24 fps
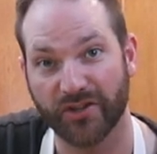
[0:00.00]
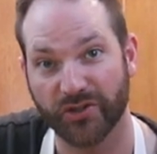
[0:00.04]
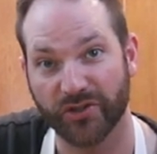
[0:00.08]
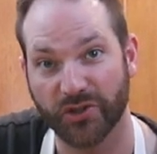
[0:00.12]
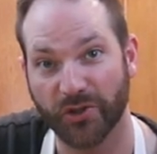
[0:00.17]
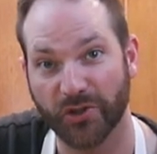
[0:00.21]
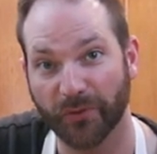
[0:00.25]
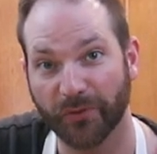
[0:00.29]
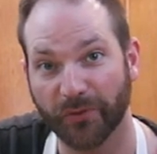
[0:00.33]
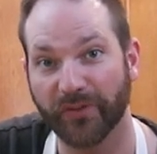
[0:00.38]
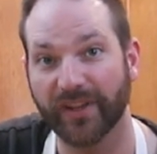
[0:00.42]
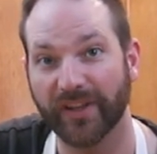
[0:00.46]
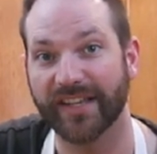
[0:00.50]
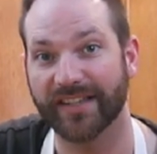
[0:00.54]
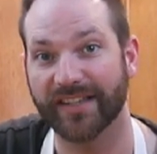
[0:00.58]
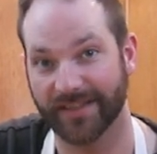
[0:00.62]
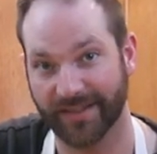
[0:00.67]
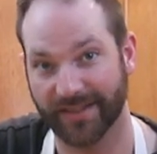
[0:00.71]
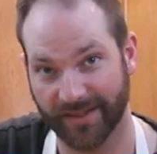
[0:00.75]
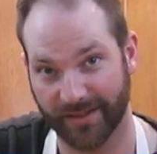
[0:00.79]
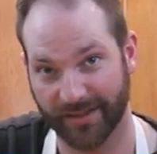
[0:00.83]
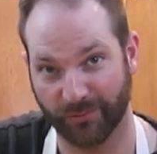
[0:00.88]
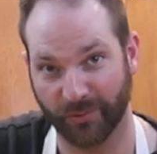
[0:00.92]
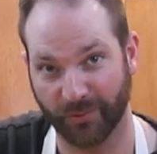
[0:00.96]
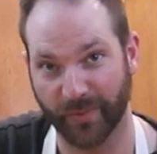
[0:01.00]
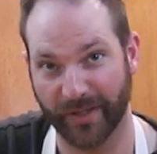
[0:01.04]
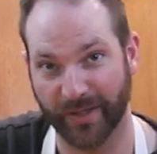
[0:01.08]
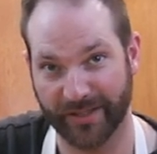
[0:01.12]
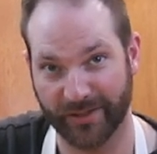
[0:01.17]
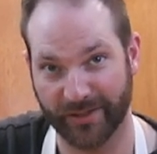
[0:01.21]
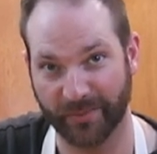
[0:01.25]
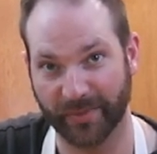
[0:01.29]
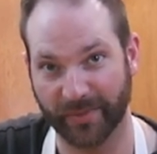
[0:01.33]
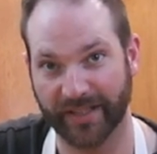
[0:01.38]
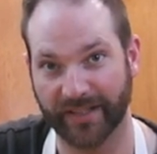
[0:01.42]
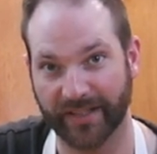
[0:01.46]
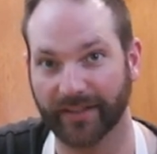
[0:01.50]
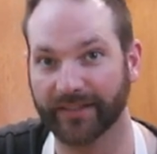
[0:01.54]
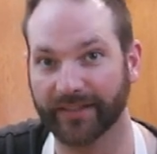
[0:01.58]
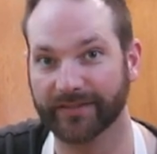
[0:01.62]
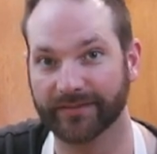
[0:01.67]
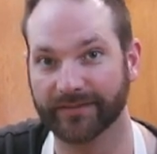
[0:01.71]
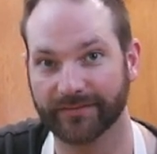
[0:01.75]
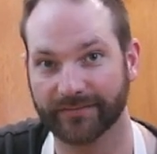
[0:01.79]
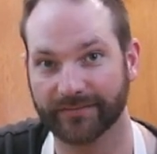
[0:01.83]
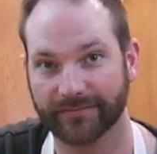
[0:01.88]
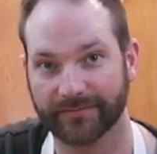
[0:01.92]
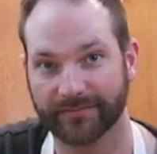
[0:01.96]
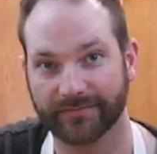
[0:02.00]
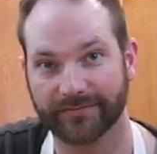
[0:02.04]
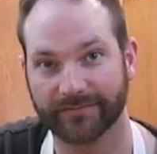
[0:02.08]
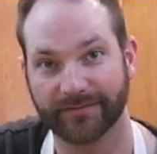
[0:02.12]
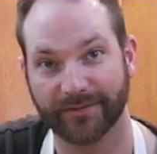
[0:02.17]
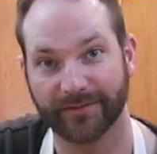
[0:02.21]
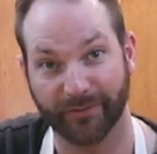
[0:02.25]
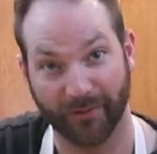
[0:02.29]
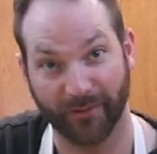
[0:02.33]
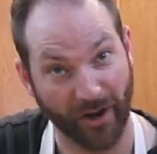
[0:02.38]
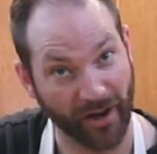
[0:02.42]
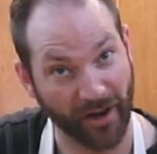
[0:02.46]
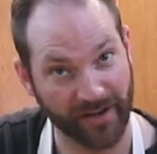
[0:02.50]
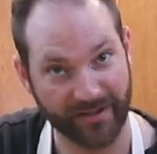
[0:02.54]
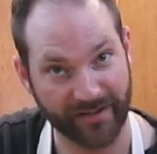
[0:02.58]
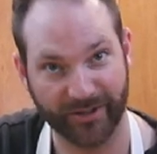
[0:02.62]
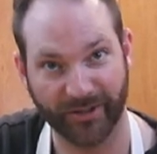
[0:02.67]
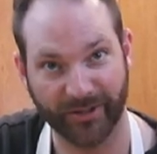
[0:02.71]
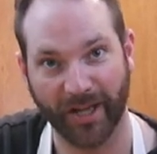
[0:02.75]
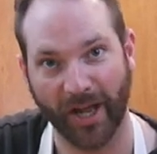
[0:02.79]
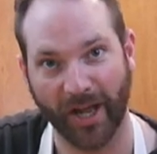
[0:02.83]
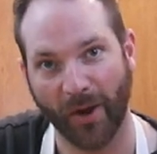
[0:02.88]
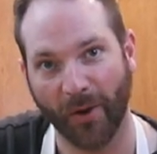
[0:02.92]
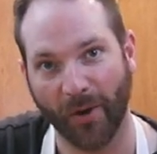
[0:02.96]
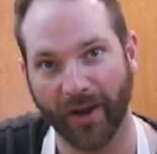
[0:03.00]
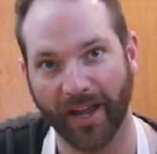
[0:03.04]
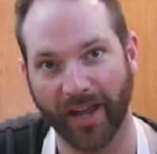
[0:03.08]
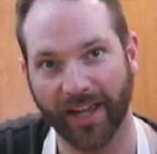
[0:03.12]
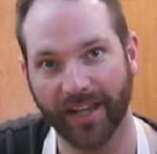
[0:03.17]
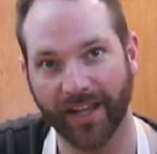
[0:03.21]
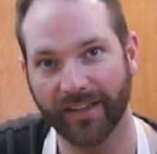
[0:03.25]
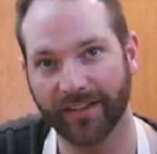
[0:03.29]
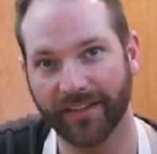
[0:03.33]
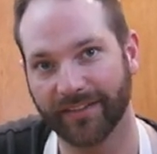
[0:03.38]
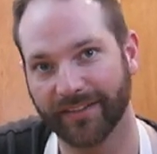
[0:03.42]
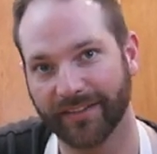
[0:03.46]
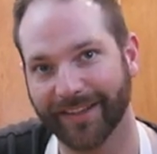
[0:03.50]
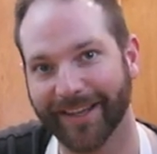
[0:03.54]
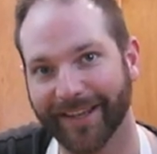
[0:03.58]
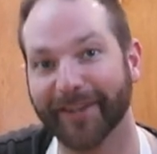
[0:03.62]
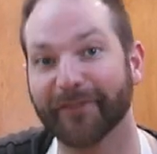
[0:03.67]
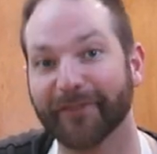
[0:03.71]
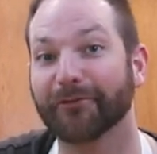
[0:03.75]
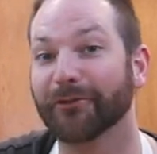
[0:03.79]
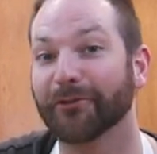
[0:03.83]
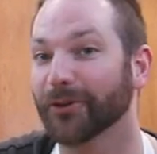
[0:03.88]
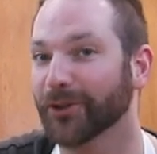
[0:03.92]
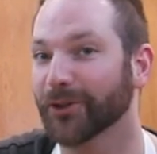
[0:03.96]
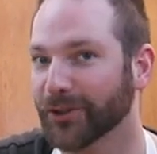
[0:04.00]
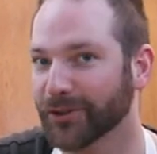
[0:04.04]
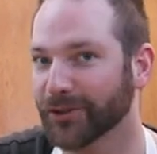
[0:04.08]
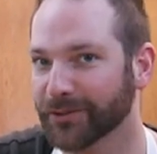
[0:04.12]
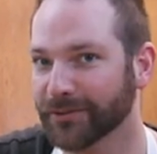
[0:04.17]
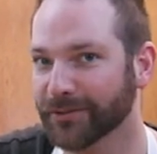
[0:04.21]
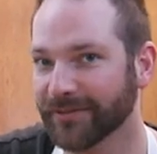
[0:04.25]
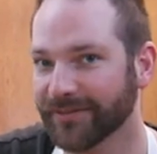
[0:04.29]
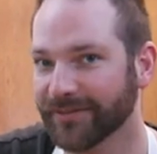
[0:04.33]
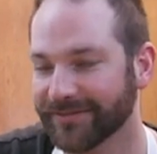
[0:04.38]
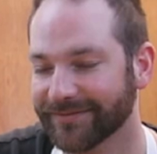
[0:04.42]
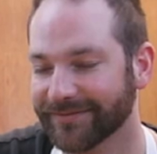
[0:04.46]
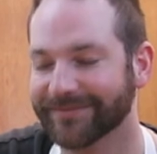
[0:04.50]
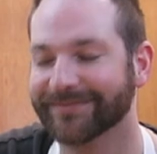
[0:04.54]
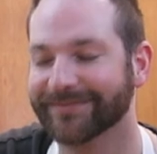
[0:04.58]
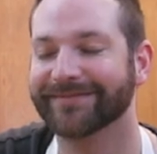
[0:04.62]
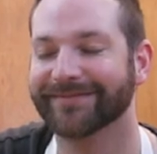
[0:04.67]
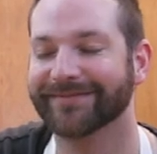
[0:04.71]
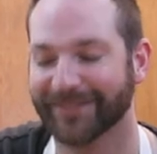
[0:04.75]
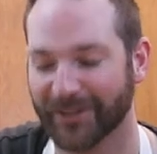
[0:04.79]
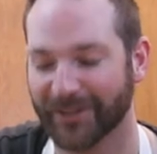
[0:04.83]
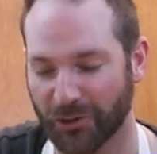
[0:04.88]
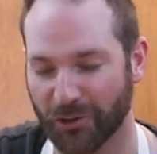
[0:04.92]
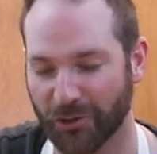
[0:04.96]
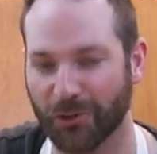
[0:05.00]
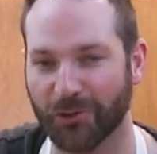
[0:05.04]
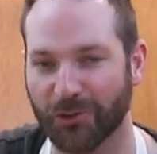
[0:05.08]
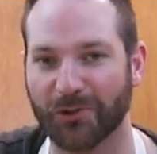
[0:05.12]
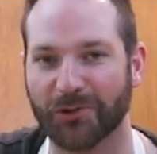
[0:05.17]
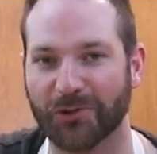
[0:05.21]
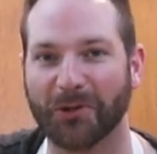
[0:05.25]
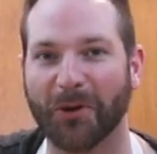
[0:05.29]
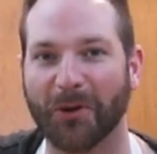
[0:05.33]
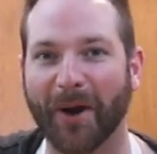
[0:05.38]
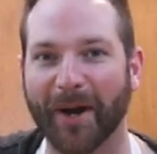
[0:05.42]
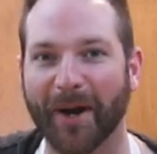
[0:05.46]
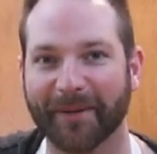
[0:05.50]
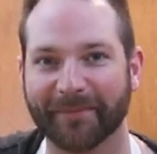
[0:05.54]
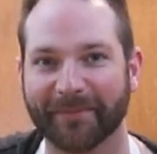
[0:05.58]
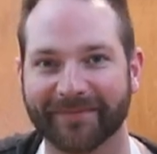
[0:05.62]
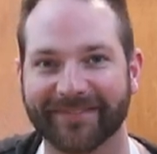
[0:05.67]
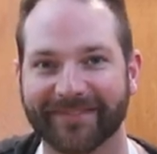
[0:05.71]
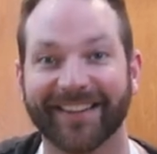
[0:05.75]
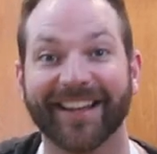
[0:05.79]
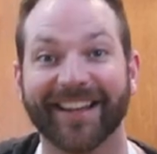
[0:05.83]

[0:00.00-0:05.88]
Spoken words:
So two things remain to be done. For us to get cooking, and for you to subscribe.